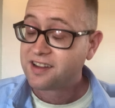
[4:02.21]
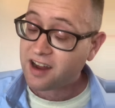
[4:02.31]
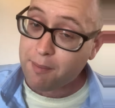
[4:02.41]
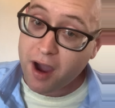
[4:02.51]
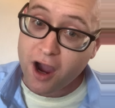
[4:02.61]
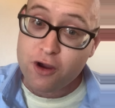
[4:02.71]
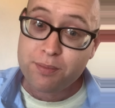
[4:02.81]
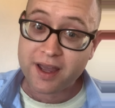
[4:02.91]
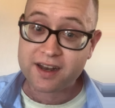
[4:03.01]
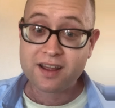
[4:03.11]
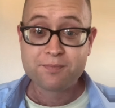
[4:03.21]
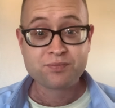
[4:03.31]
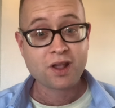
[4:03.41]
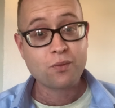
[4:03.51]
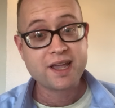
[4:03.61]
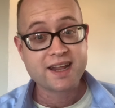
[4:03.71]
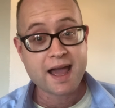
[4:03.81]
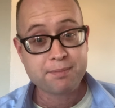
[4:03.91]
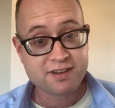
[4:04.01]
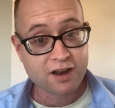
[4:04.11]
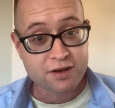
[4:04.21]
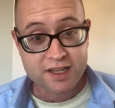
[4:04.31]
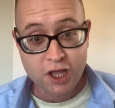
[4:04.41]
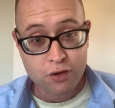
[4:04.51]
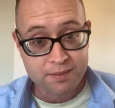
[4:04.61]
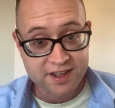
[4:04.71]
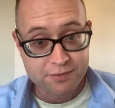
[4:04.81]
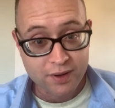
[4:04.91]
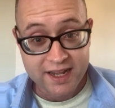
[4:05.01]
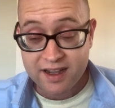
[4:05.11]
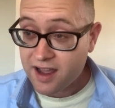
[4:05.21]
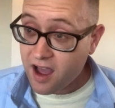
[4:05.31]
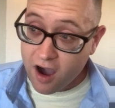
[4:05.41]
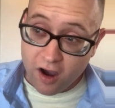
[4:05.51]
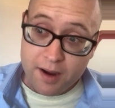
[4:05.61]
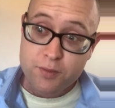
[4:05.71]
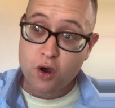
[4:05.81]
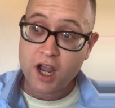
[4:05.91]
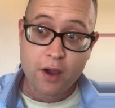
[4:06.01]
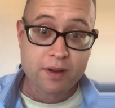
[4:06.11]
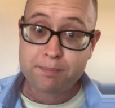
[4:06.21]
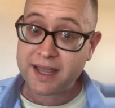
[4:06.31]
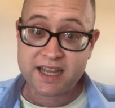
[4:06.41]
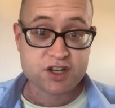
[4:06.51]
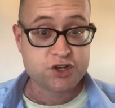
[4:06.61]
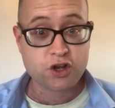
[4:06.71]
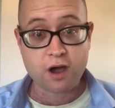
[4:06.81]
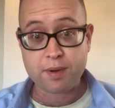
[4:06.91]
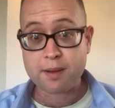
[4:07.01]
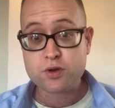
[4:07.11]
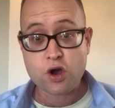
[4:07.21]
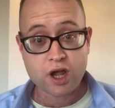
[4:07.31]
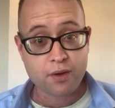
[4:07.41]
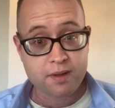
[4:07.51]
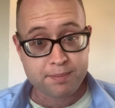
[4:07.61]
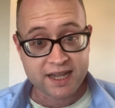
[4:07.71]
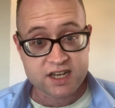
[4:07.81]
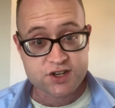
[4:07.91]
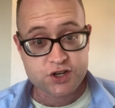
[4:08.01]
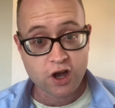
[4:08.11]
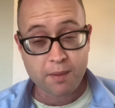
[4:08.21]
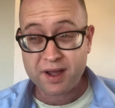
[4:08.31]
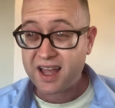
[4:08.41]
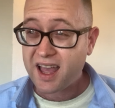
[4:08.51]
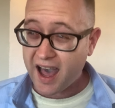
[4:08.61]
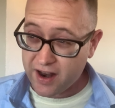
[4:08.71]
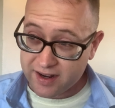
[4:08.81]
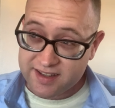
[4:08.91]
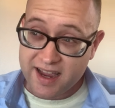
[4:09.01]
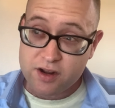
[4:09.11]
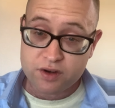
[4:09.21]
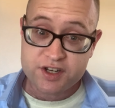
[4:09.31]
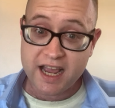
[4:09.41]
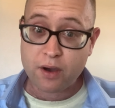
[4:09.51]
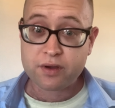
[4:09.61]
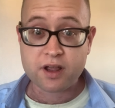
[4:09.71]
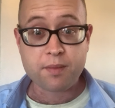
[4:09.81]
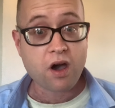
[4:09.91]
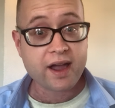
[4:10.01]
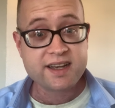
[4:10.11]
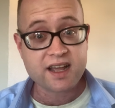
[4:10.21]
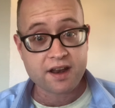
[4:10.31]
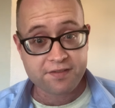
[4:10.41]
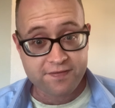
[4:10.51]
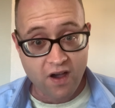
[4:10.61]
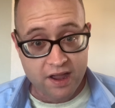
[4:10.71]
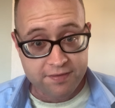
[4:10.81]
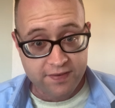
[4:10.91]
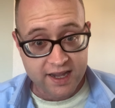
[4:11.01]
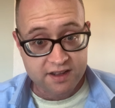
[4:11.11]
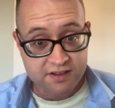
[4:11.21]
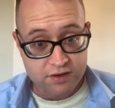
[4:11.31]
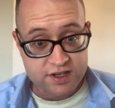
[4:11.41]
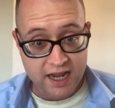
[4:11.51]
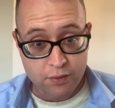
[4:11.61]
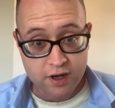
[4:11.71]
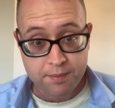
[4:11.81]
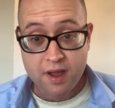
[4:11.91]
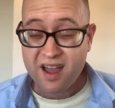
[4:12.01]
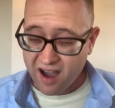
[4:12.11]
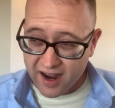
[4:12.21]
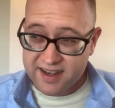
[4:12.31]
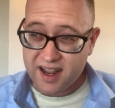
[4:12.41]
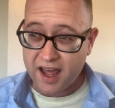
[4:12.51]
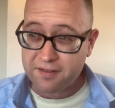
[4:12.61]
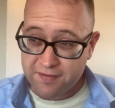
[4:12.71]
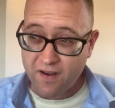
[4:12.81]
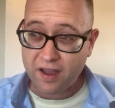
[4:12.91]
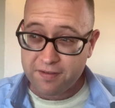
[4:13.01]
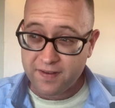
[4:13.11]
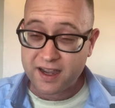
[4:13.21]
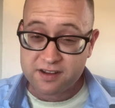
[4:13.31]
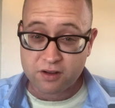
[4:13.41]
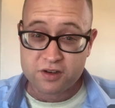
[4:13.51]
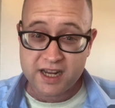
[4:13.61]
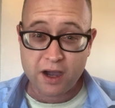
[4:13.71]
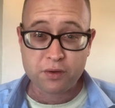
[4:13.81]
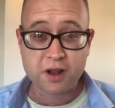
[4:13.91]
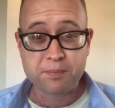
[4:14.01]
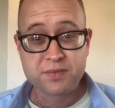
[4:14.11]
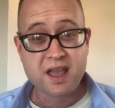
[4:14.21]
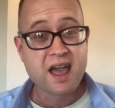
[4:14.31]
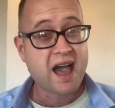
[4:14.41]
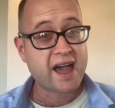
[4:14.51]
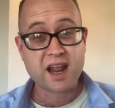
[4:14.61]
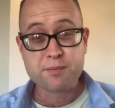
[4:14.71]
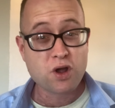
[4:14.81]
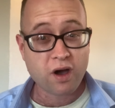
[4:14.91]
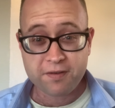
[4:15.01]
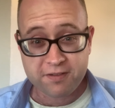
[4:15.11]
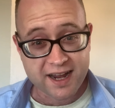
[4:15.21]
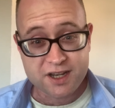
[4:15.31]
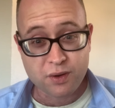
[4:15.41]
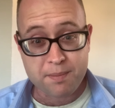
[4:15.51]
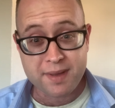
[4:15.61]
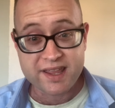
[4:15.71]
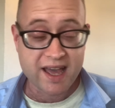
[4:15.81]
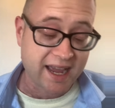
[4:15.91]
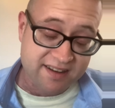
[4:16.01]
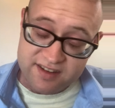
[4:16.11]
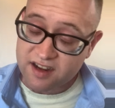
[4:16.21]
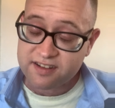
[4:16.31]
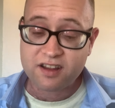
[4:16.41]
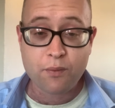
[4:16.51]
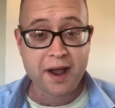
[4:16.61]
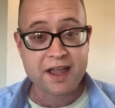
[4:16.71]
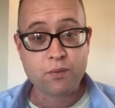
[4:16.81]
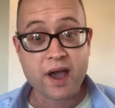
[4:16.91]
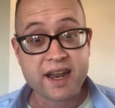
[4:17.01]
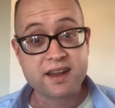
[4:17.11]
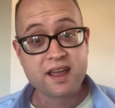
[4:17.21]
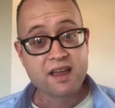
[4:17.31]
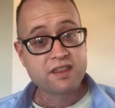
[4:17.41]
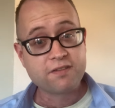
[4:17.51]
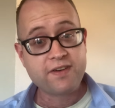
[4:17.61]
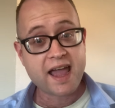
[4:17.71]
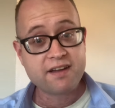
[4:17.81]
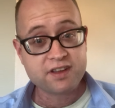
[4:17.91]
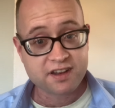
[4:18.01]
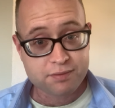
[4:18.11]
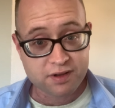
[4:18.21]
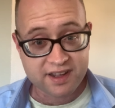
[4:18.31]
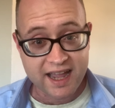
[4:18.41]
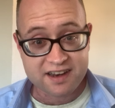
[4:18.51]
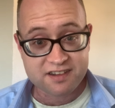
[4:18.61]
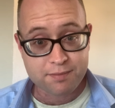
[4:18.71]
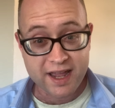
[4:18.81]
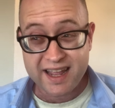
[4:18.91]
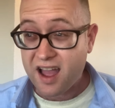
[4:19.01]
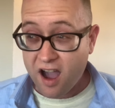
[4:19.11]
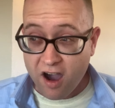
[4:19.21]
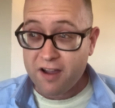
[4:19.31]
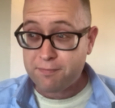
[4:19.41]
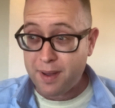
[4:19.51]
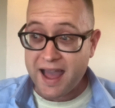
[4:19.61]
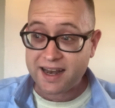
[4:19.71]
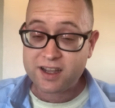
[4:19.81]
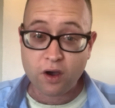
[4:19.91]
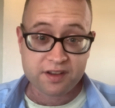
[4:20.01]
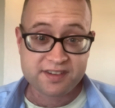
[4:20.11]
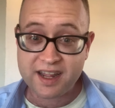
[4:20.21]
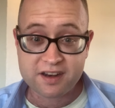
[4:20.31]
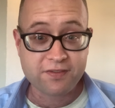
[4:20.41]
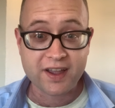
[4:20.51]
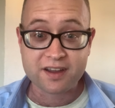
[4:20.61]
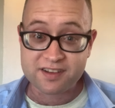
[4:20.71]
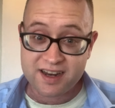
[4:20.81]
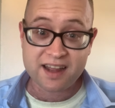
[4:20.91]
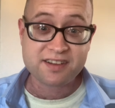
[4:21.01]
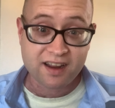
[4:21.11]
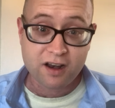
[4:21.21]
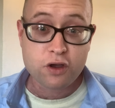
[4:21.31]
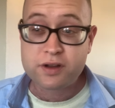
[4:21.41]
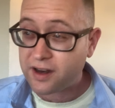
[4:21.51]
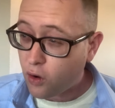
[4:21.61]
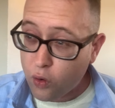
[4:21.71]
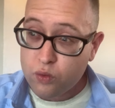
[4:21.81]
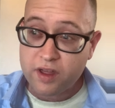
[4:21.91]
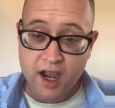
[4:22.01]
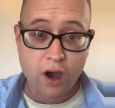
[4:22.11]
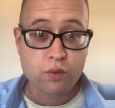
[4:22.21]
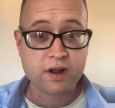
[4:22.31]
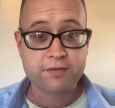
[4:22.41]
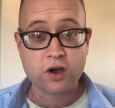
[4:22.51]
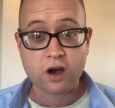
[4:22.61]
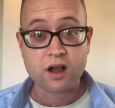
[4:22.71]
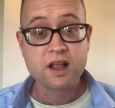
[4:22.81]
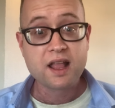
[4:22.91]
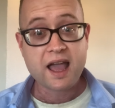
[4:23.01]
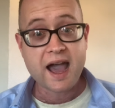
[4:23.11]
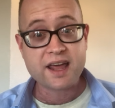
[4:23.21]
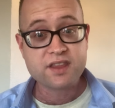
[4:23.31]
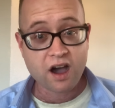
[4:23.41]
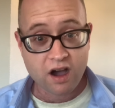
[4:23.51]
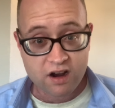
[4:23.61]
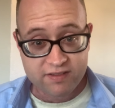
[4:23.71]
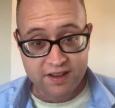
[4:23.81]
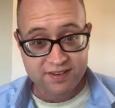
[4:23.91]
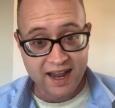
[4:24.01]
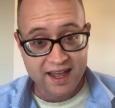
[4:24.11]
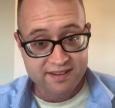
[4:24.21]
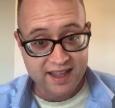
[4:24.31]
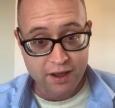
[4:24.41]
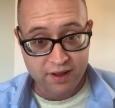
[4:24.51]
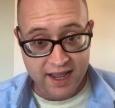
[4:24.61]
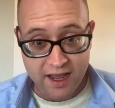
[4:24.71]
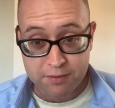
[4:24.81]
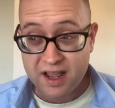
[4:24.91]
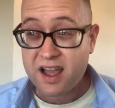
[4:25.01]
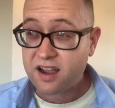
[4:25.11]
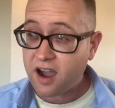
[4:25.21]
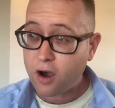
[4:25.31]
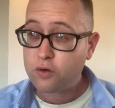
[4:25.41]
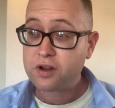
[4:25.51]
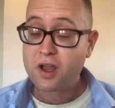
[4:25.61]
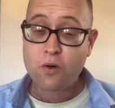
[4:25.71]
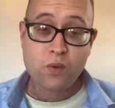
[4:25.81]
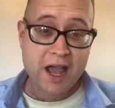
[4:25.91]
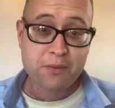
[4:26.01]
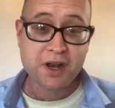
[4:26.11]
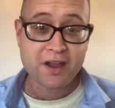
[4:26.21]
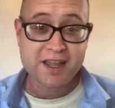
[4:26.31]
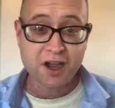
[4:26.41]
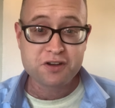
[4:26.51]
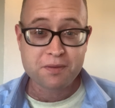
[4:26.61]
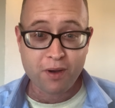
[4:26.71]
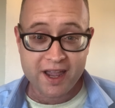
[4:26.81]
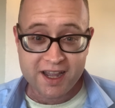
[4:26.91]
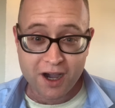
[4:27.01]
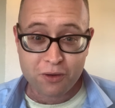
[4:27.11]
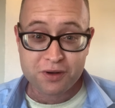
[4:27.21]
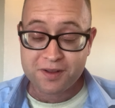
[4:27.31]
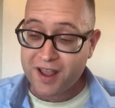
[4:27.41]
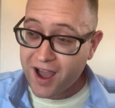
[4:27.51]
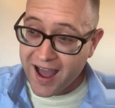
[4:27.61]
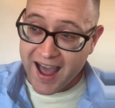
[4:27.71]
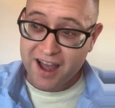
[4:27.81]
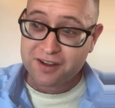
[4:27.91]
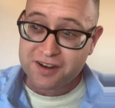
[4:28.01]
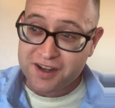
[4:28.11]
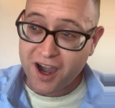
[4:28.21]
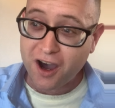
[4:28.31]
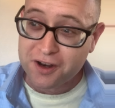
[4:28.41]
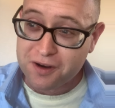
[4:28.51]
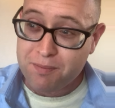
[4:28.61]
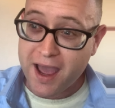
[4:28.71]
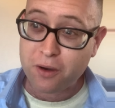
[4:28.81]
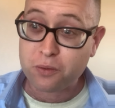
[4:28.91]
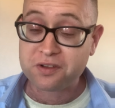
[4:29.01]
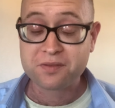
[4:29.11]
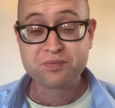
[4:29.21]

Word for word: So I'm hoping we can absolutely do them this week. I'm not going big in shop. I'm not going big in shop. And I did on Cheltenham. I done five figures on Cheltenham. I done five figures on Cheltenham. And I'm not afraid to admit that. It's just the way it went. The variance was against me. I've barely got six figures, and that's including all the gold I've got and the Hargreaves Lansdown account. Gold, where would I go to buy gold? Hatton Garden Metals.